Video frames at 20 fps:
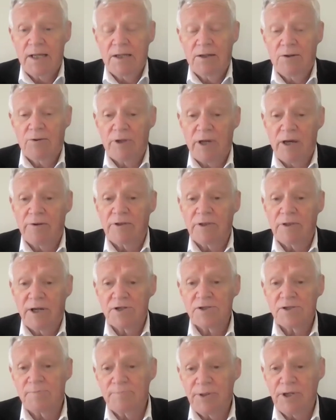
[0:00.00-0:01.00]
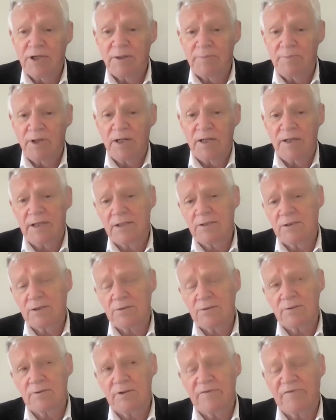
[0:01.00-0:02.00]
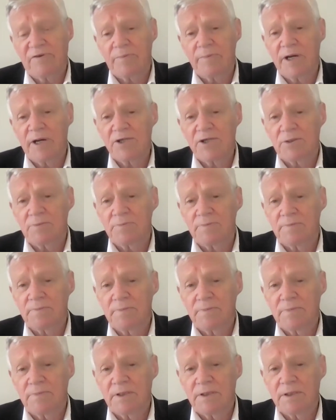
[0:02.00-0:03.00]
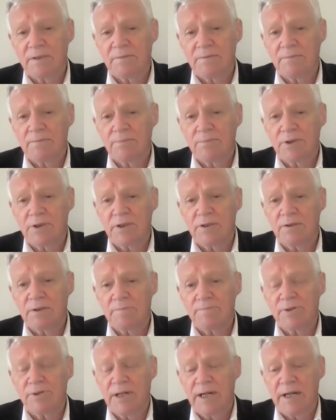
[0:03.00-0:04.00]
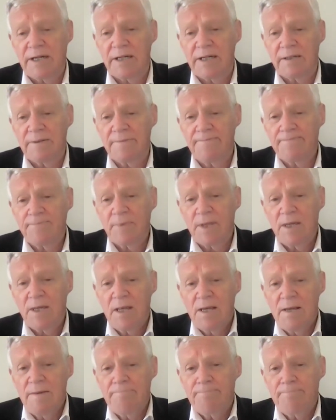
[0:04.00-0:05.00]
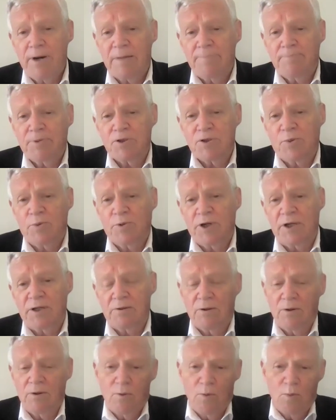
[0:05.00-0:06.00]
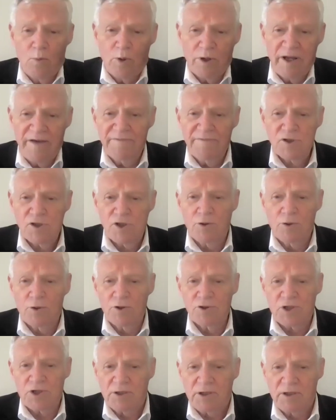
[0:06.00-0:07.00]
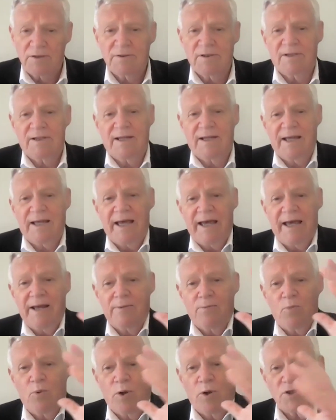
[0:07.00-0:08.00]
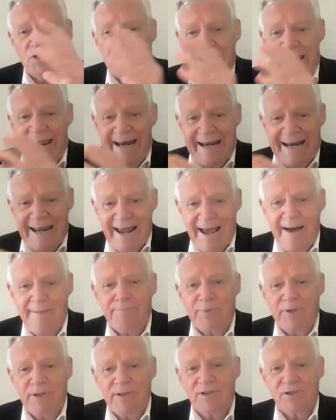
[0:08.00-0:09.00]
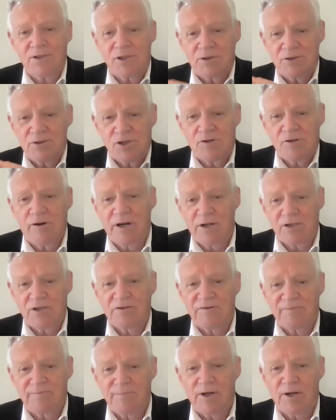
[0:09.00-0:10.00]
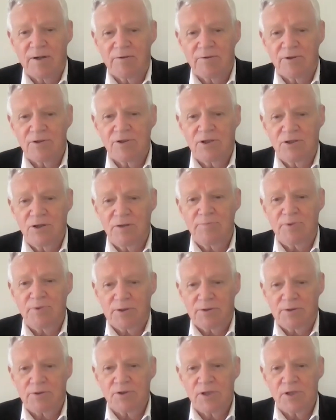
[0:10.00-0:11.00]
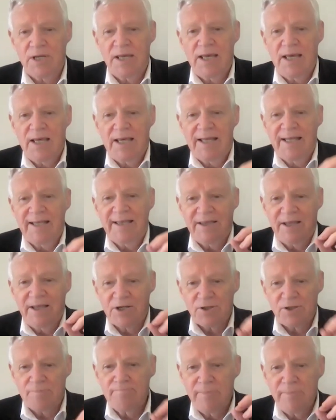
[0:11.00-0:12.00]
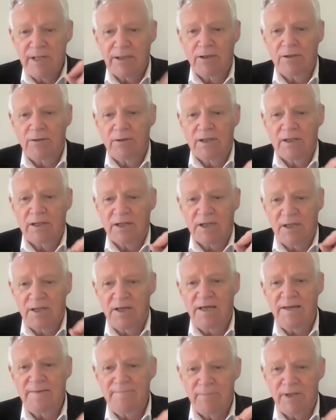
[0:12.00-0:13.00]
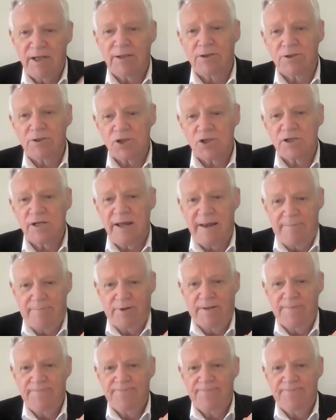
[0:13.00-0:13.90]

although it does appear to be linked to inflammation within the brain. But between whatever's causing it and what's ending up in this destruction of microtubules, there's a key middle step.